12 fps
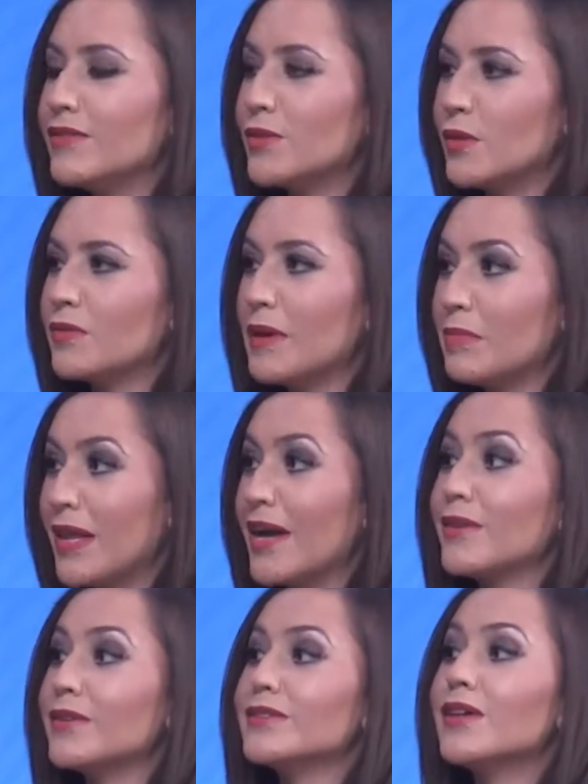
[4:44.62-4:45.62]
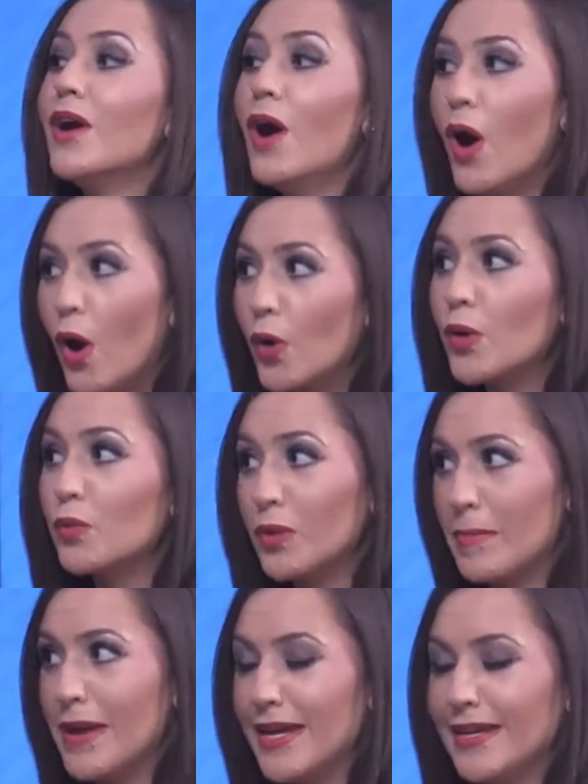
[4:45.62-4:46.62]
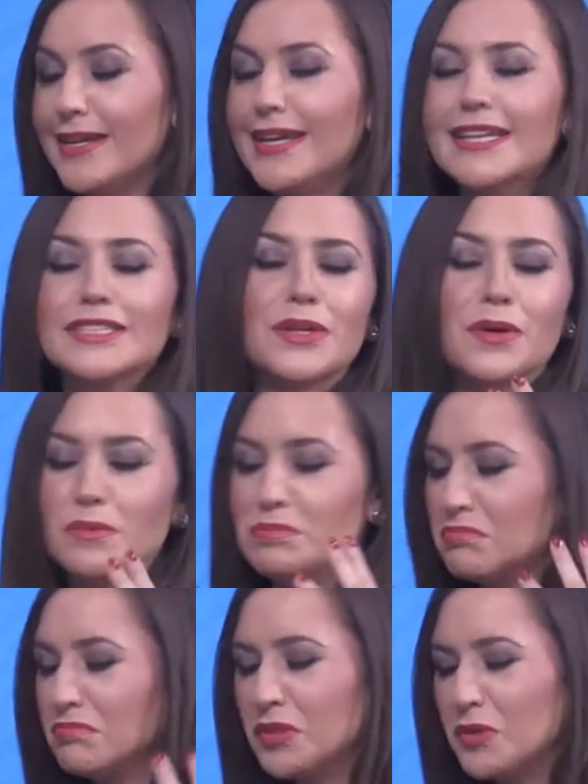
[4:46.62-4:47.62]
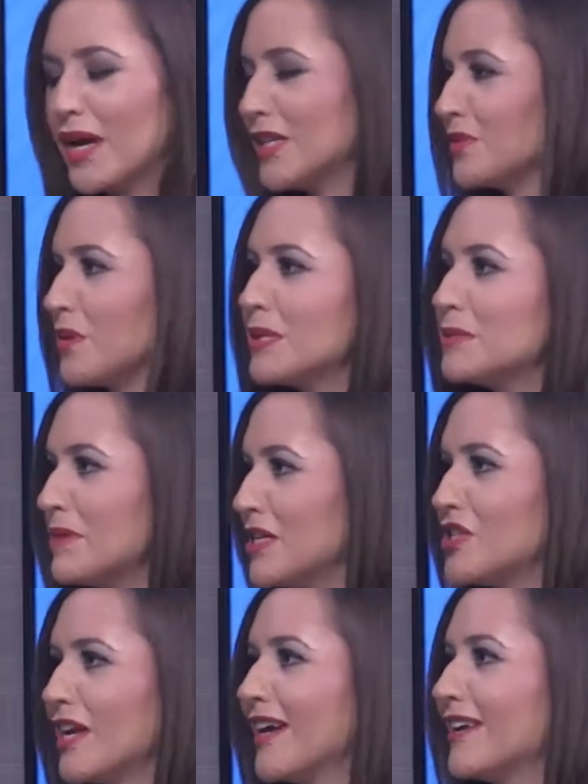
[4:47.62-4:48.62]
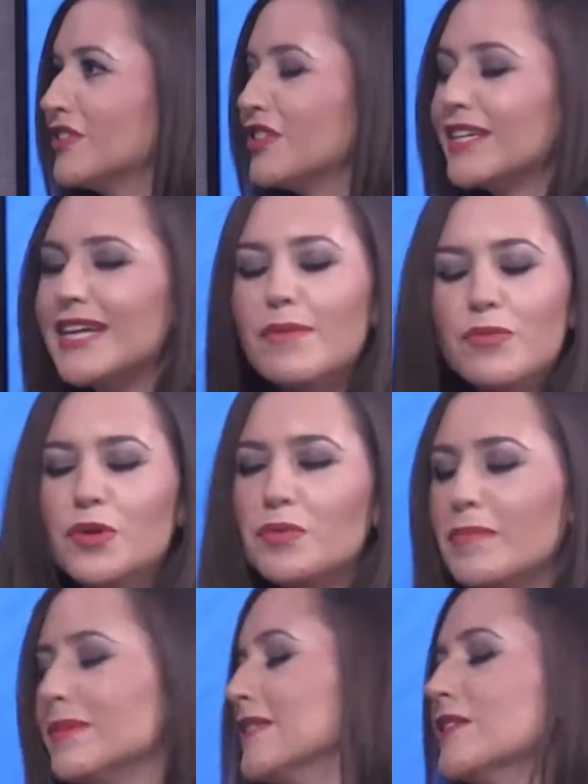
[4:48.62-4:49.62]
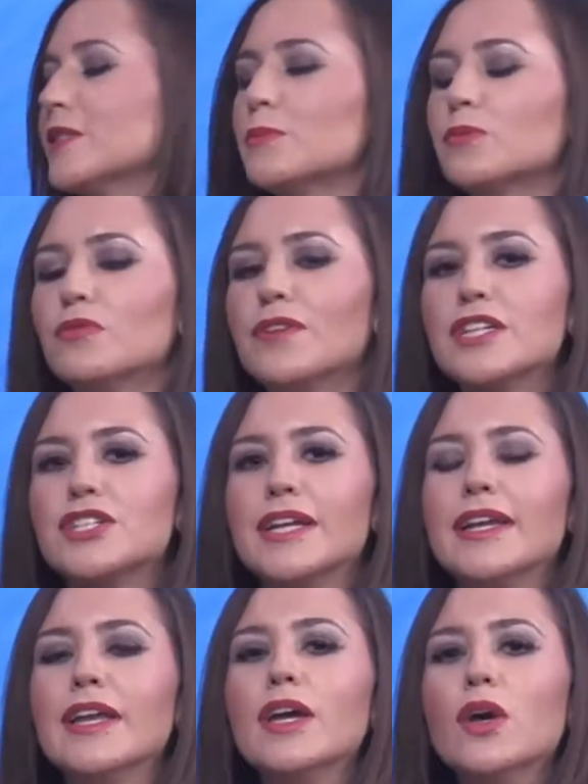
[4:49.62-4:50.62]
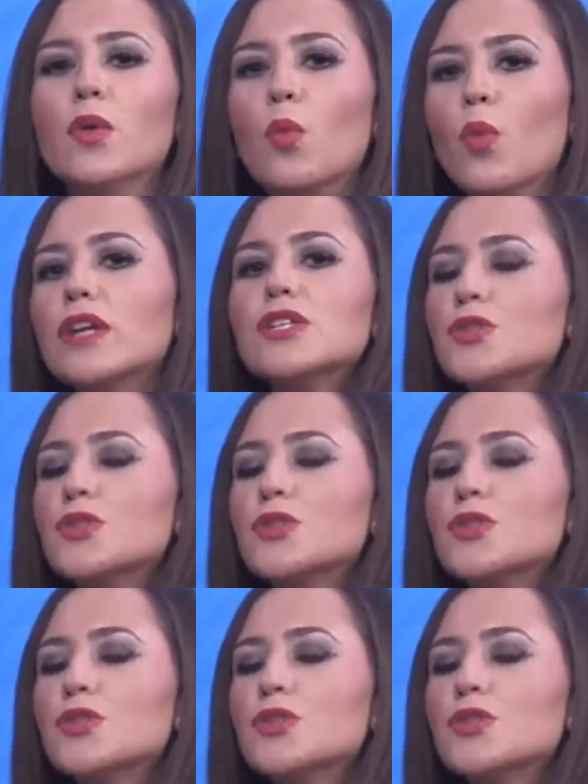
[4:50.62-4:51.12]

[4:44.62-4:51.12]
of certified planners are women. So you guys are always pitching to get more women into this profession. What